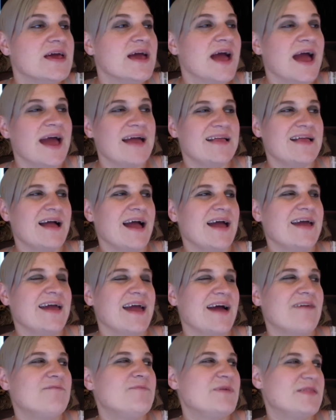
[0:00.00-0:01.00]
And I
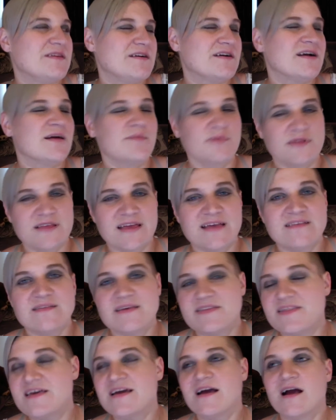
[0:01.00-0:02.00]
have been there a couple of days.
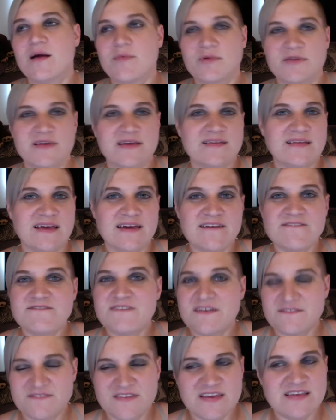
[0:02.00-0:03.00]
I think a couple of days I hit
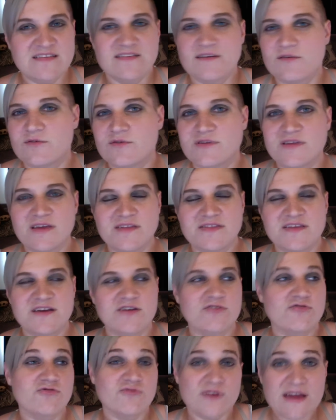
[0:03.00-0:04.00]
50, so
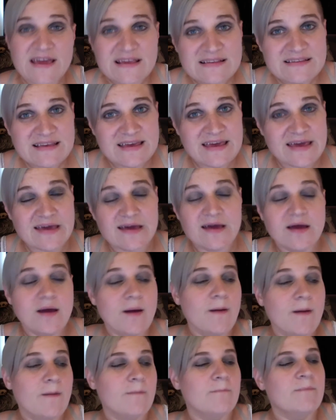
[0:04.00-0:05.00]
nothing crazy,
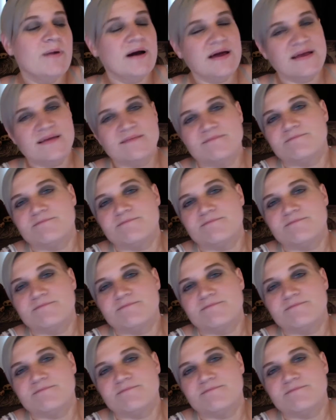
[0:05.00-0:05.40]
but